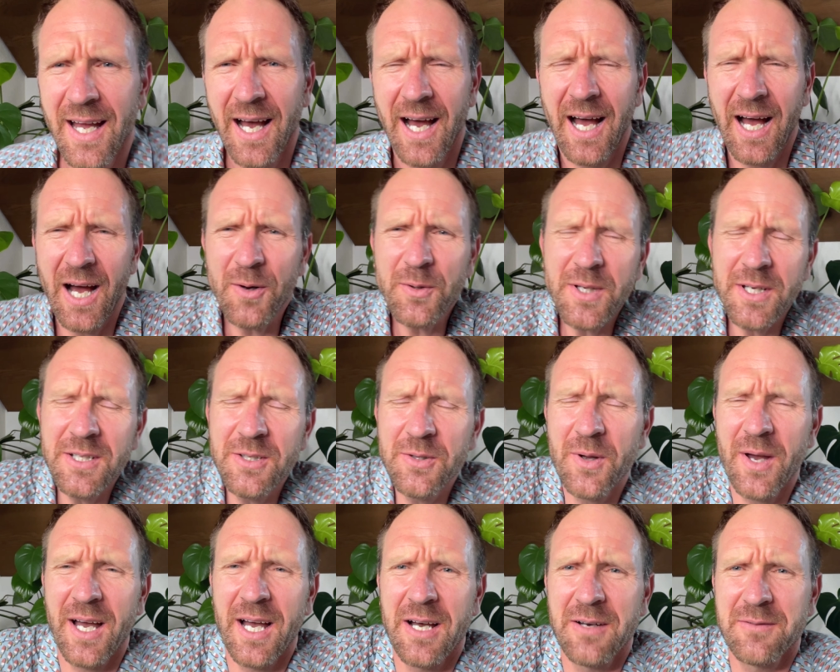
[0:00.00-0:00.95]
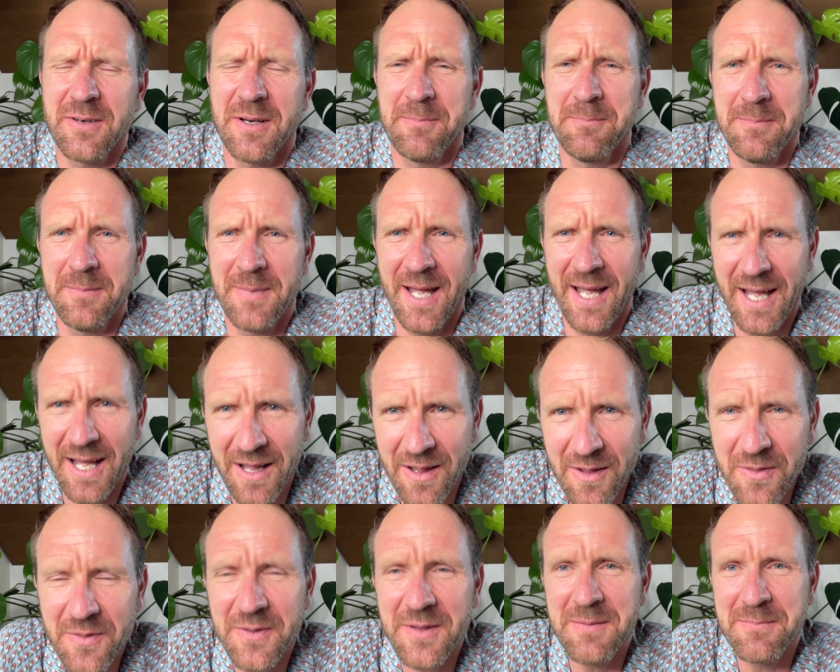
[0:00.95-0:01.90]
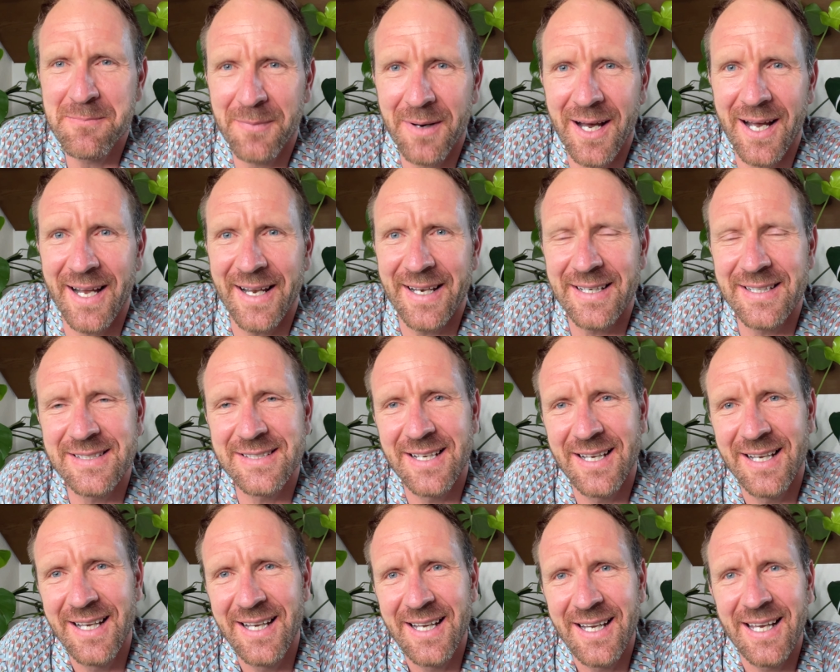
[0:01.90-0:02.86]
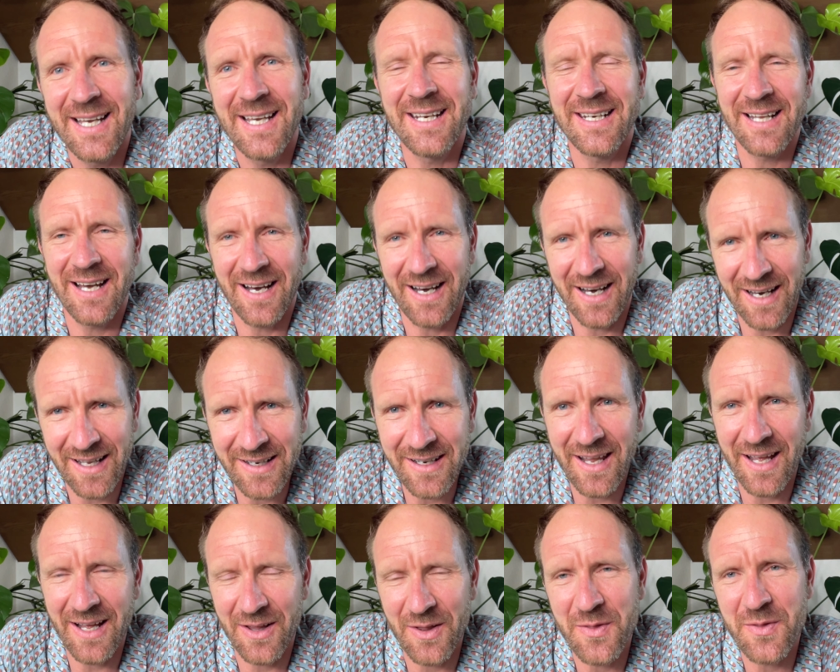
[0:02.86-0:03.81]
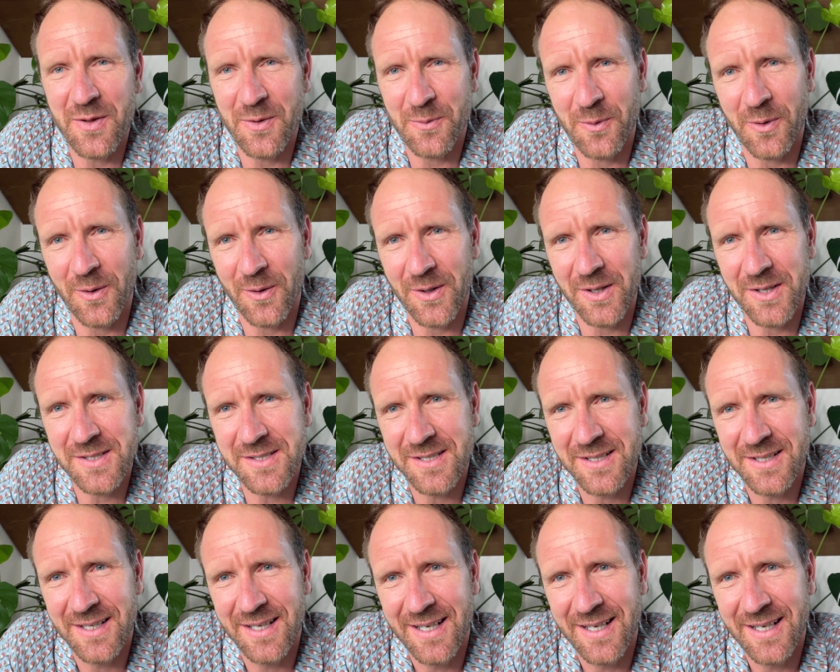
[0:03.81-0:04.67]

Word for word: how can you have a healthy mind in an unhealthy world?